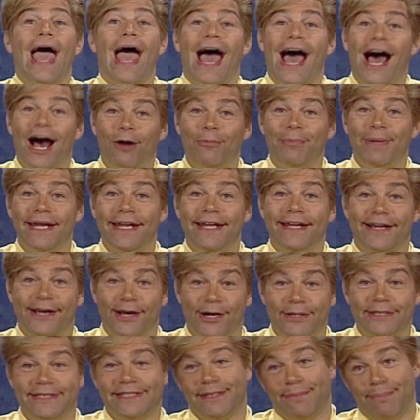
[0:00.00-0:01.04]
How many
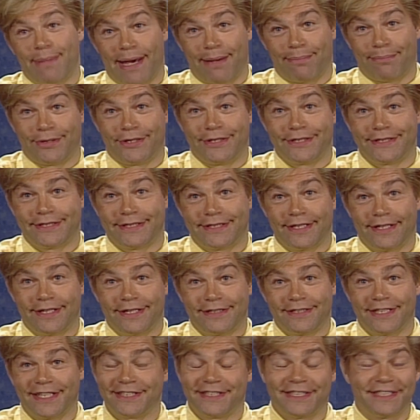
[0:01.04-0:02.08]
COSA members
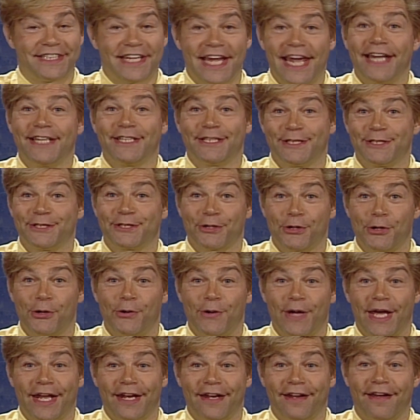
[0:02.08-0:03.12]
does it take to
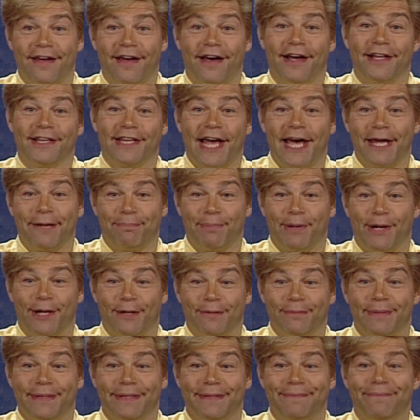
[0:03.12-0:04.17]
screw in a light
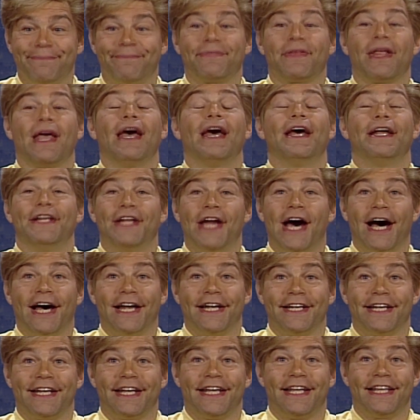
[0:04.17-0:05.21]
bulb?
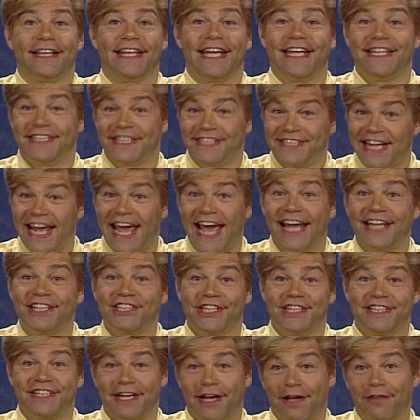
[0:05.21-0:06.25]
None. They
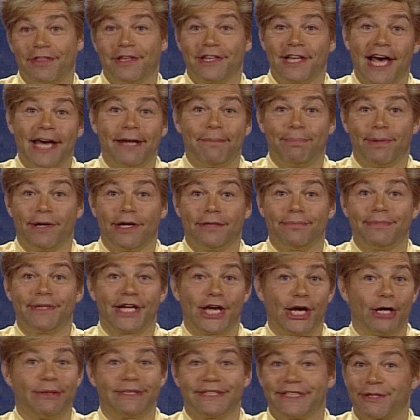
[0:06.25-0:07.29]
detach and tell the light bulb to
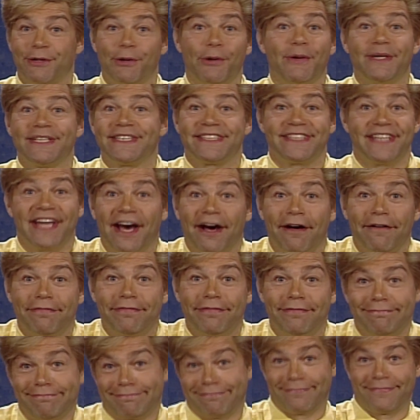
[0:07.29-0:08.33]
go screw
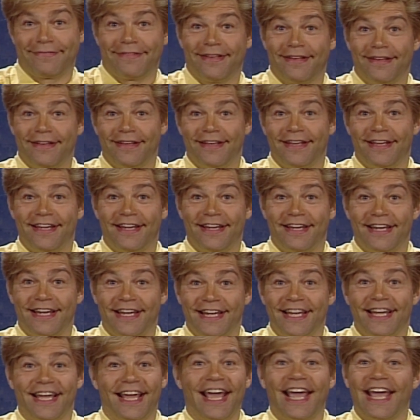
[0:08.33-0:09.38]
itself.
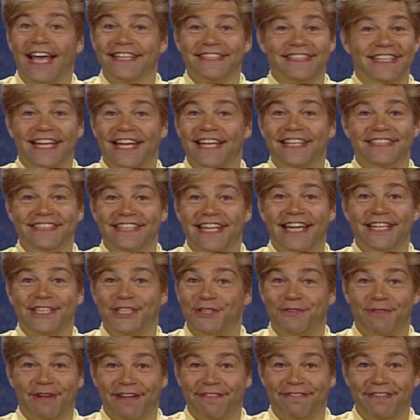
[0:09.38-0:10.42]
Isn't that
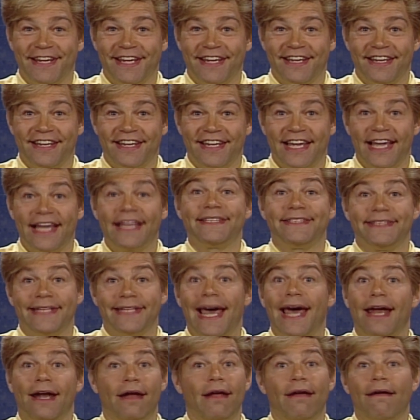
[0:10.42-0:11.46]
terrific? Isn't
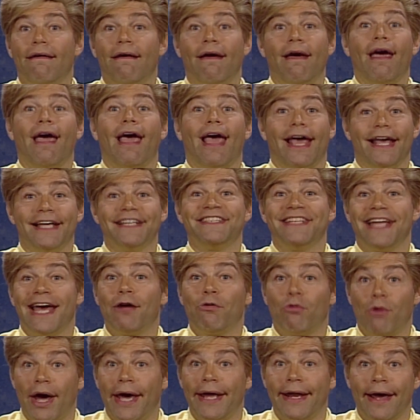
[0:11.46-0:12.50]

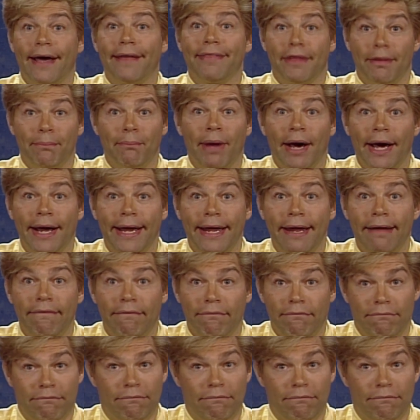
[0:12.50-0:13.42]
that right on the money?